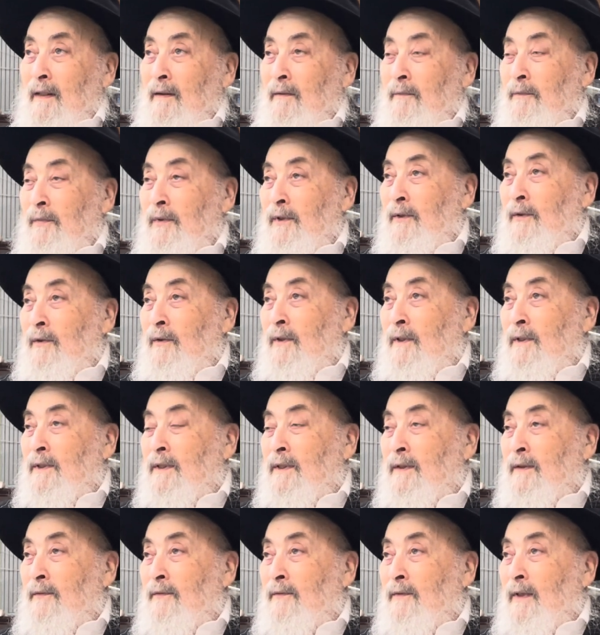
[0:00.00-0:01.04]
because
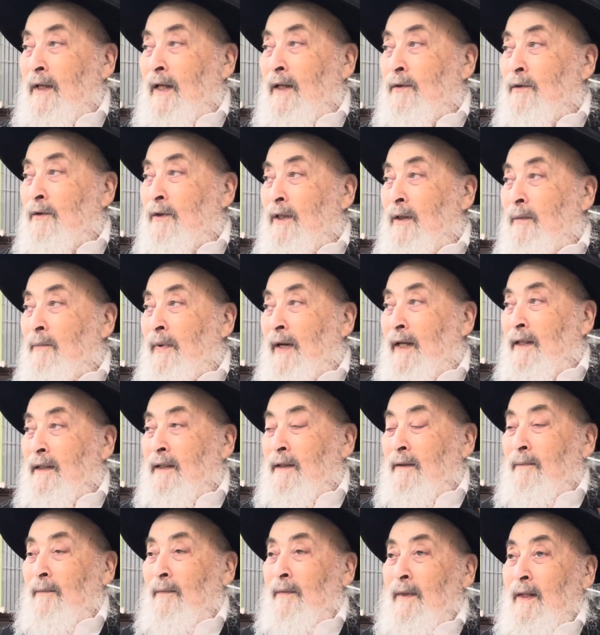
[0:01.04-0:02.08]
of Haruga Beitar.